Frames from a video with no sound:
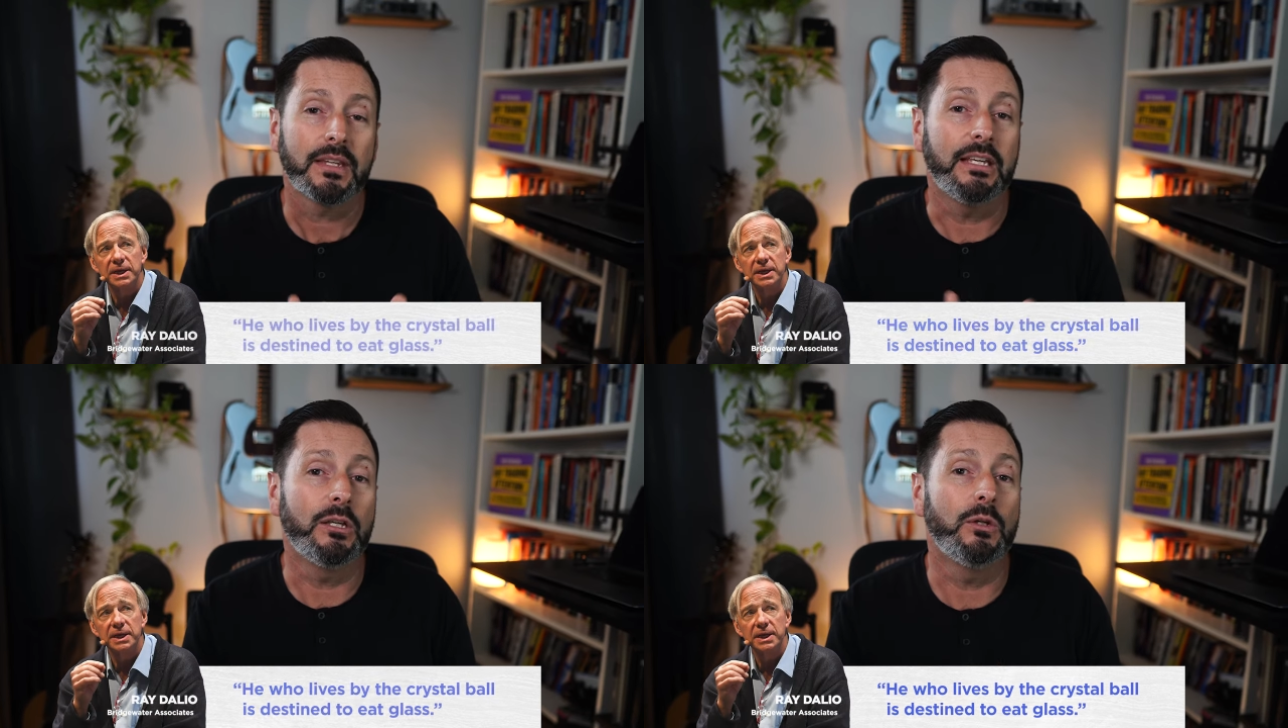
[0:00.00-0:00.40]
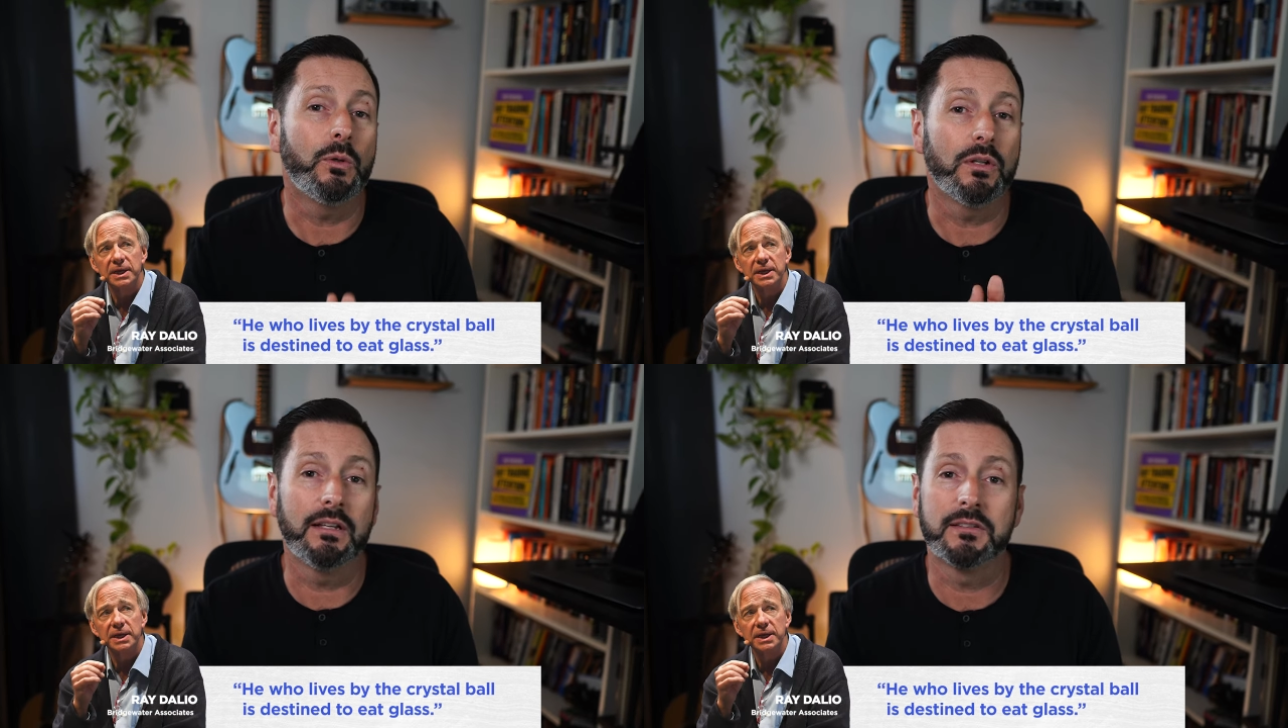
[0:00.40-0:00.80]
He
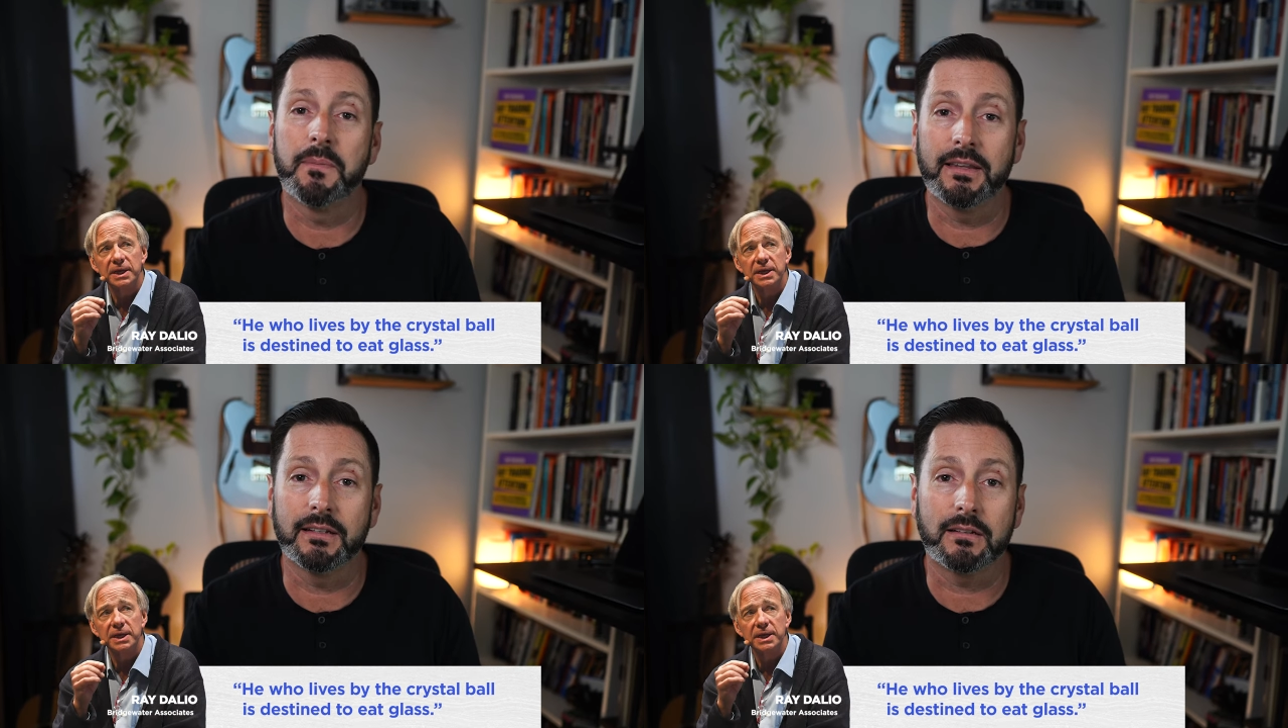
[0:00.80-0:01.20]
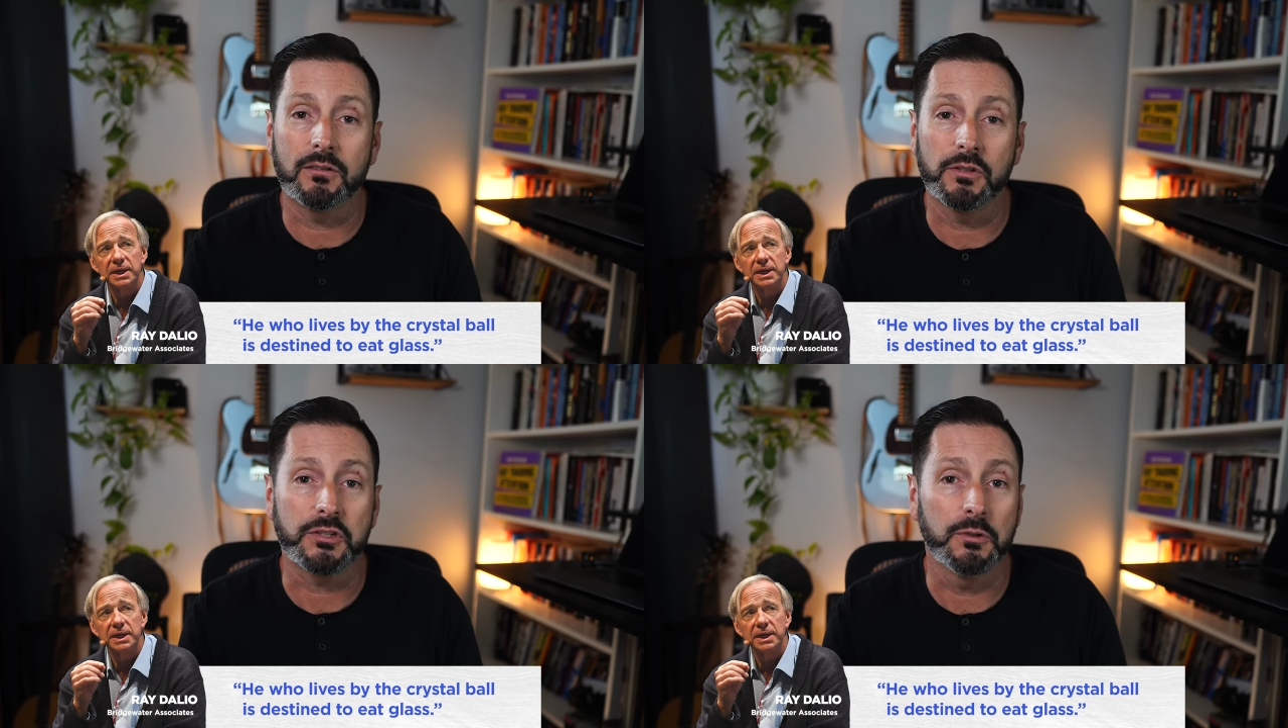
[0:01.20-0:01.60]
who lives by the
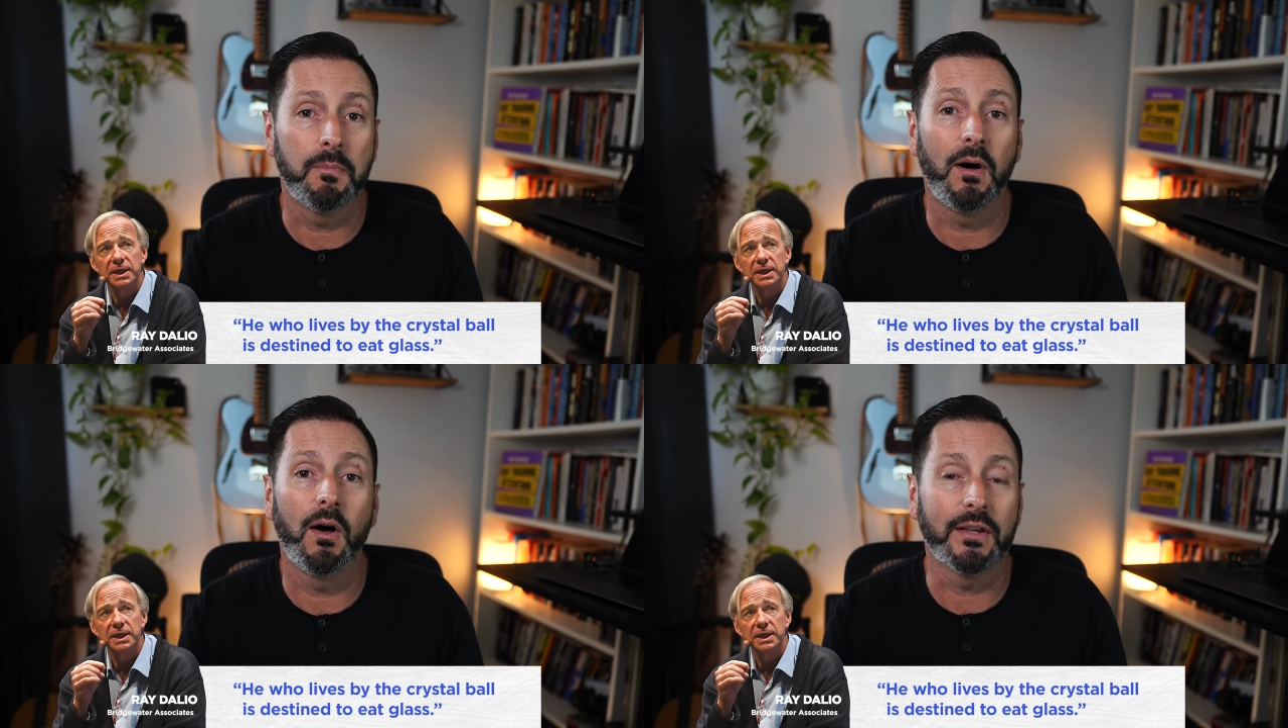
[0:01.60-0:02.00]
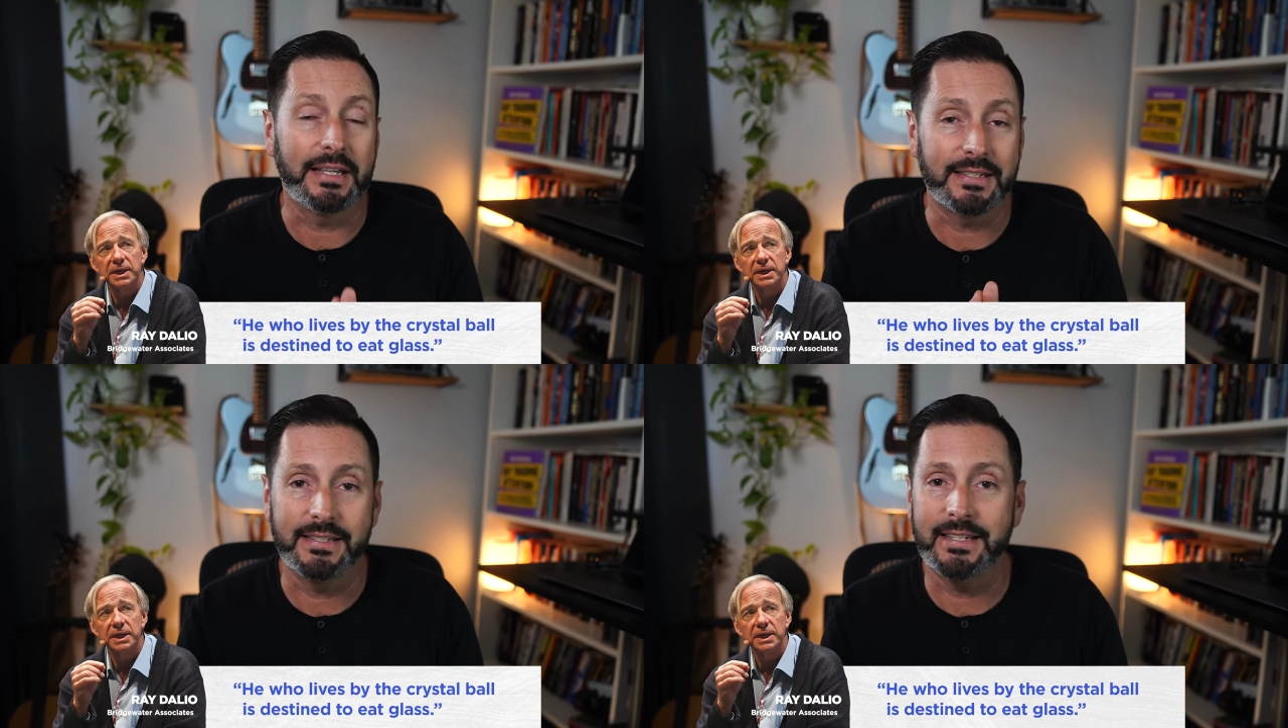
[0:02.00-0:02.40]
crystal ball
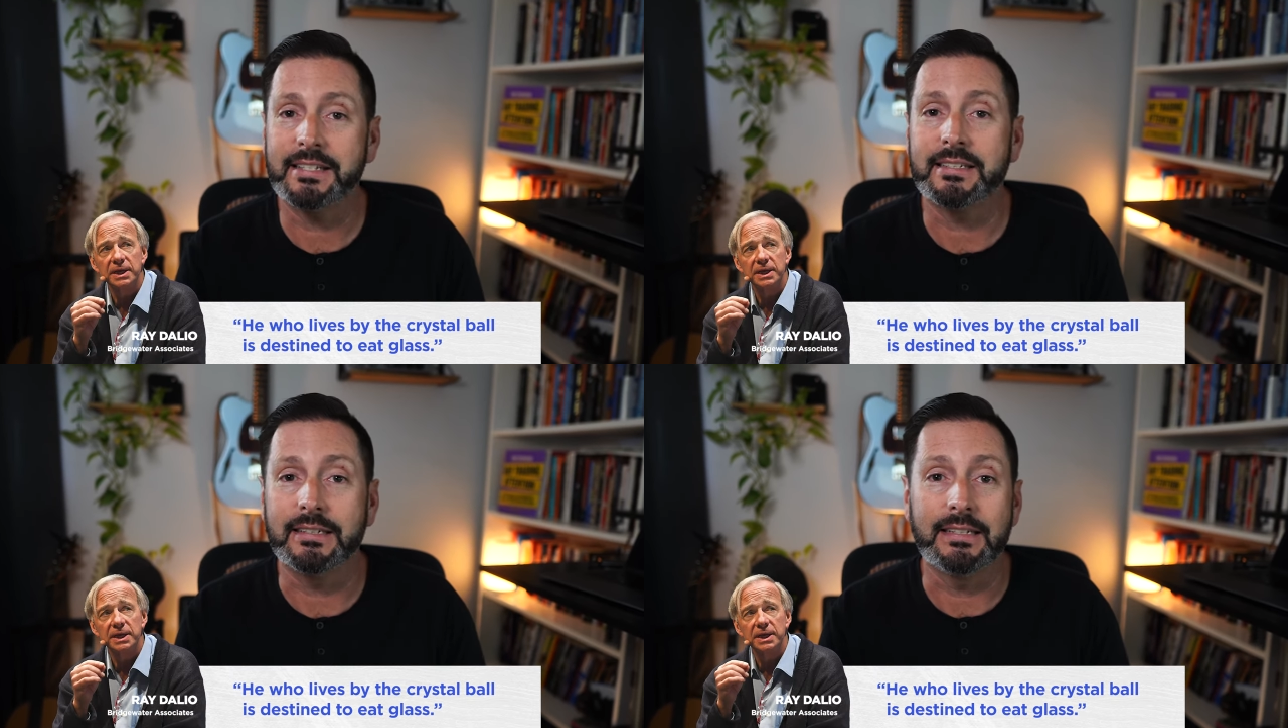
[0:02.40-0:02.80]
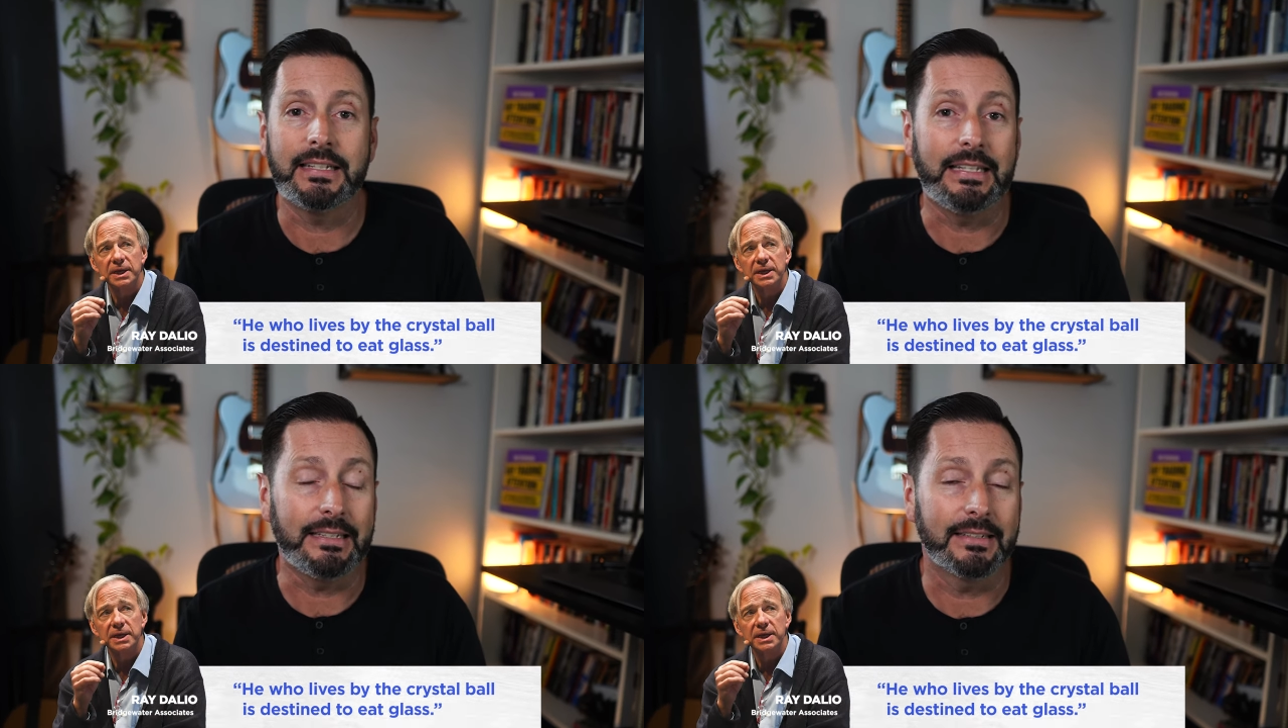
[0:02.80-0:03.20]
is destined to
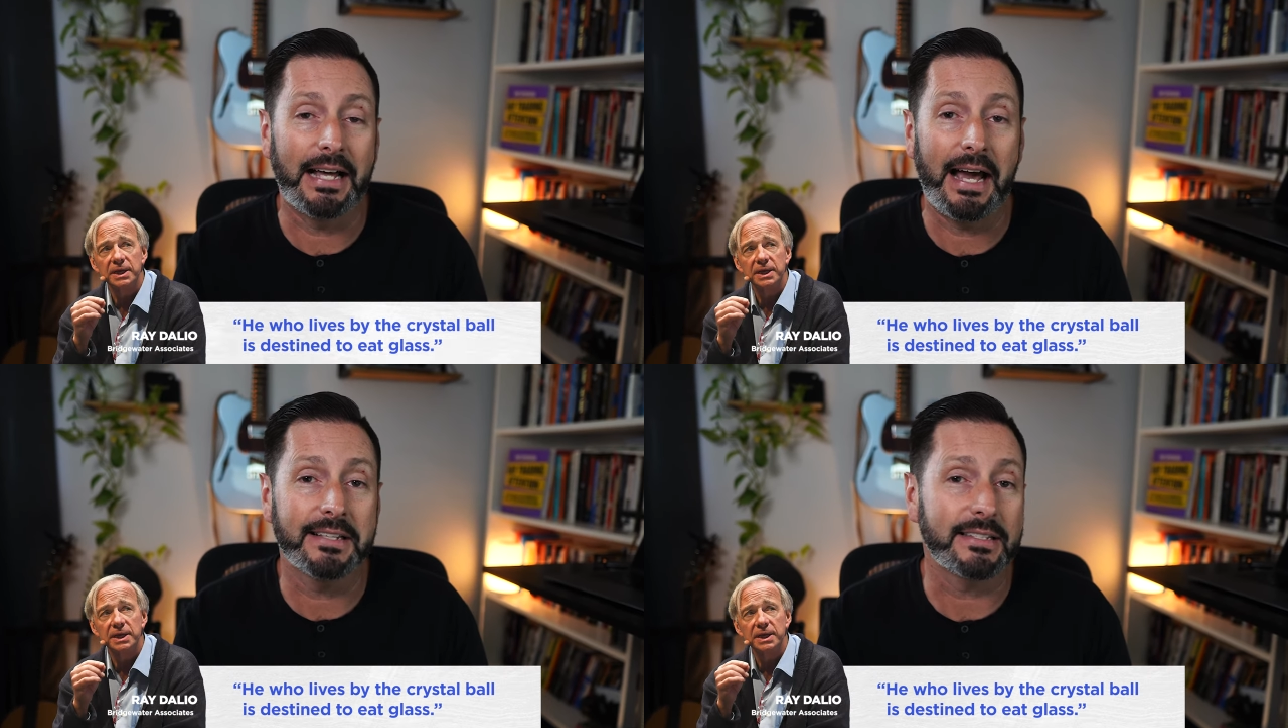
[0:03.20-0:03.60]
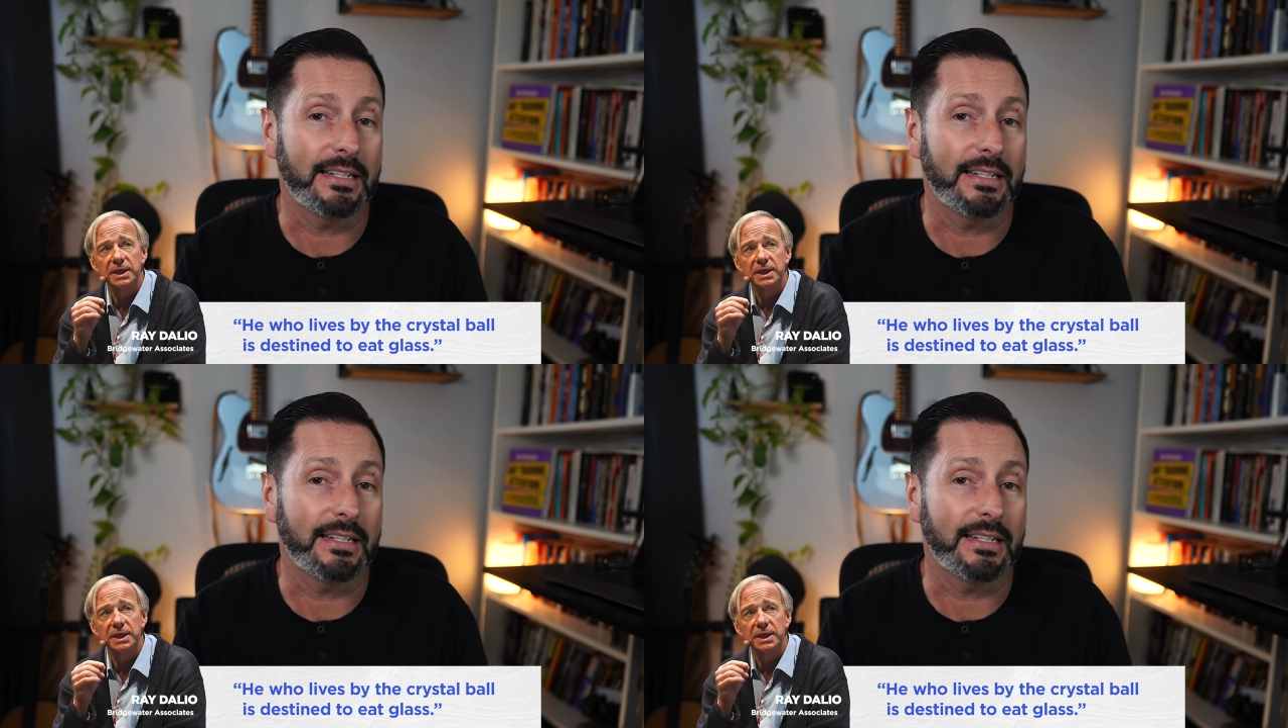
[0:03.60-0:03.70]
eat glass,